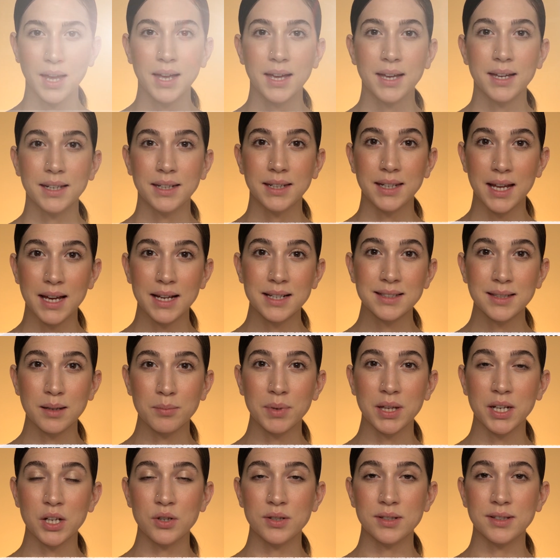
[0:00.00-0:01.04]
Next, I'm going to
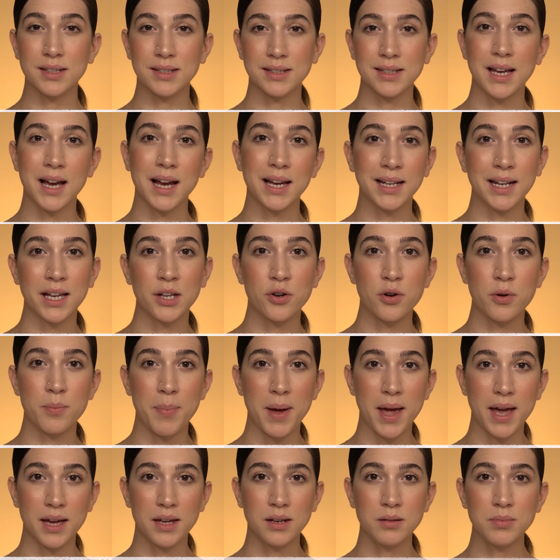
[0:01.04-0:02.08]
use this highlighter
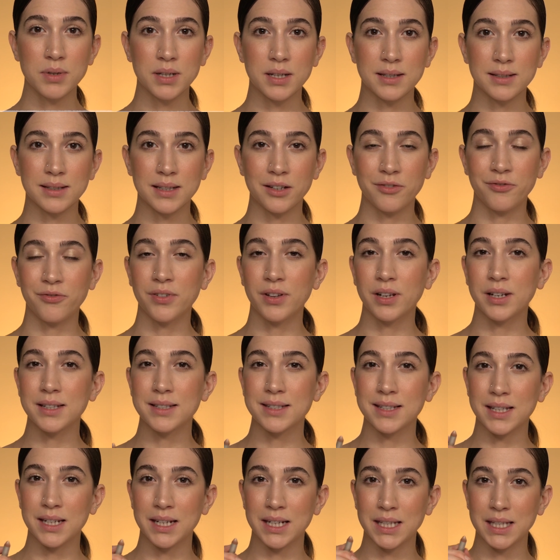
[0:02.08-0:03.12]
pen because I feel it's
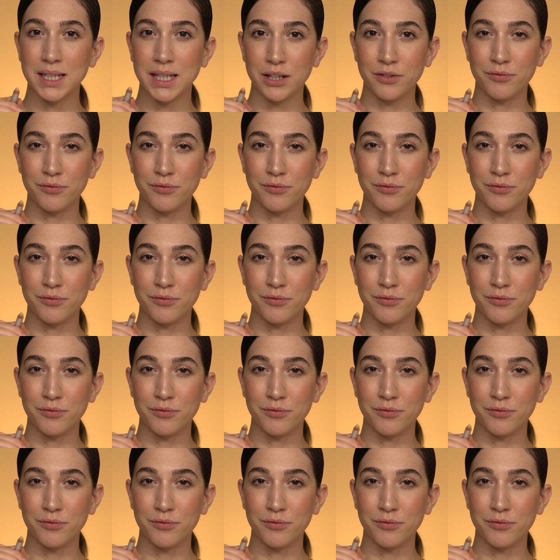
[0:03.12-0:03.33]
going to give